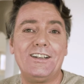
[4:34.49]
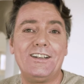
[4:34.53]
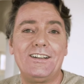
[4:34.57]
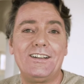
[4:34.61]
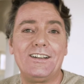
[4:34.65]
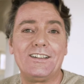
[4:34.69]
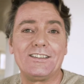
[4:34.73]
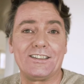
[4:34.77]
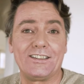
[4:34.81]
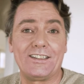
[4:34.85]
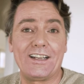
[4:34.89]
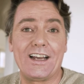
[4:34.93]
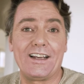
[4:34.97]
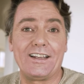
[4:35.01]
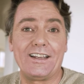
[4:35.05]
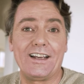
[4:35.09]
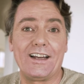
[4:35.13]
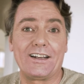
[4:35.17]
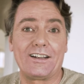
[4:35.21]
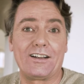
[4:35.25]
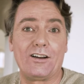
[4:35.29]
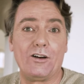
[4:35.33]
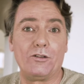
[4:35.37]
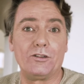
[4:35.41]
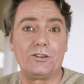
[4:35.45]
She said, yeah,
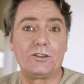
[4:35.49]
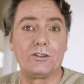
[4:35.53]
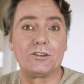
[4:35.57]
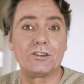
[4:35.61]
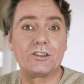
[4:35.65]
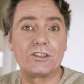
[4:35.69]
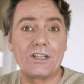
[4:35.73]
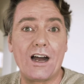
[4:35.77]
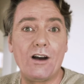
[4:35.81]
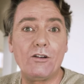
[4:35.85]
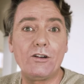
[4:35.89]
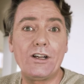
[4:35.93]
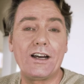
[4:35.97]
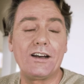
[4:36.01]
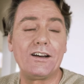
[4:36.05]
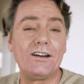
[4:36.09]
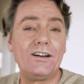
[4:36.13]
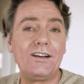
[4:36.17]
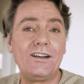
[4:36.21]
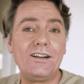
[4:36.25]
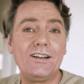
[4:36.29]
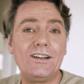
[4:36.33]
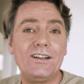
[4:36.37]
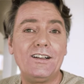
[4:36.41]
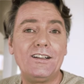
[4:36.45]
going to the sauna,
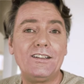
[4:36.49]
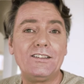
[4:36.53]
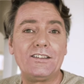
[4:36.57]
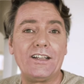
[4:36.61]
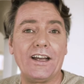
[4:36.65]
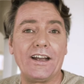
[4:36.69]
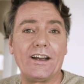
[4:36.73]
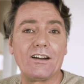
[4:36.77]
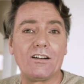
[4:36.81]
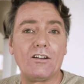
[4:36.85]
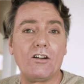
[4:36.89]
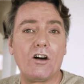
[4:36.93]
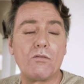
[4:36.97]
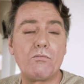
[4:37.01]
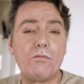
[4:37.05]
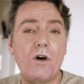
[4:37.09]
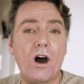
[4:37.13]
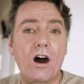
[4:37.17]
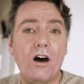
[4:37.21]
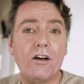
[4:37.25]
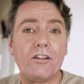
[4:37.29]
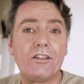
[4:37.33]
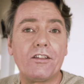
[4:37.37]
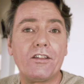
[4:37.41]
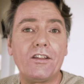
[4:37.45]
take a long
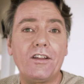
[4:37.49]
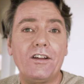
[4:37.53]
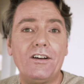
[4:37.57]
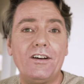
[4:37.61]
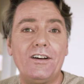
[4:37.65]
bath,